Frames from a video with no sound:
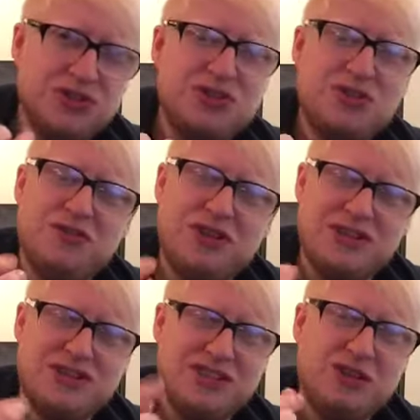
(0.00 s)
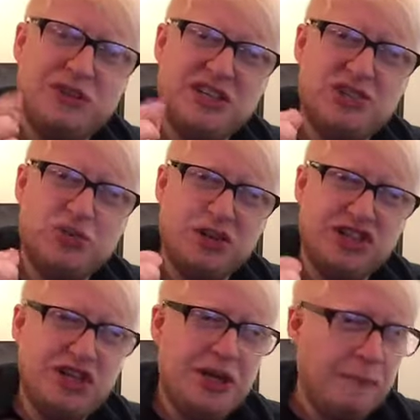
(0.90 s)
and stuff and it's a little bit
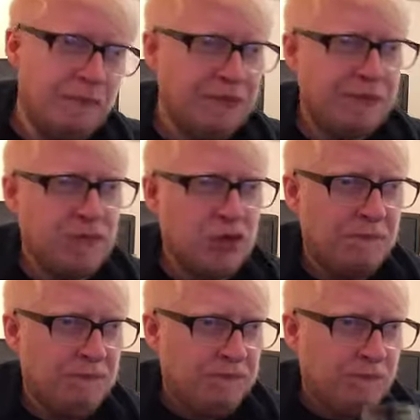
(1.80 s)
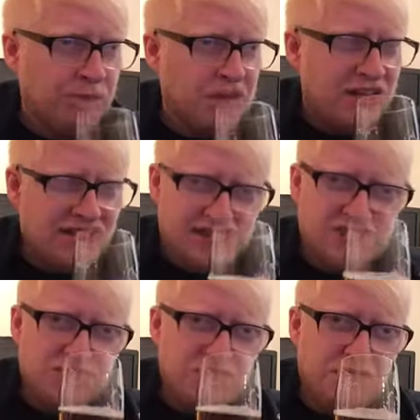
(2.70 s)
squishy. That's
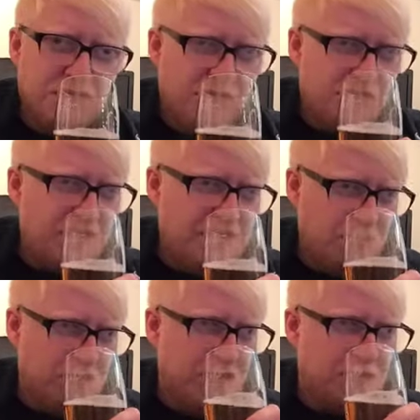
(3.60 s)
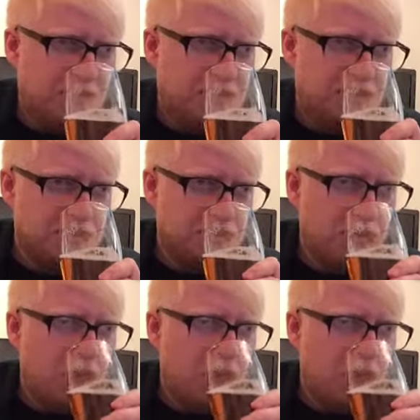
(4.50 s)
the sort of like flavour I'm getting from this one.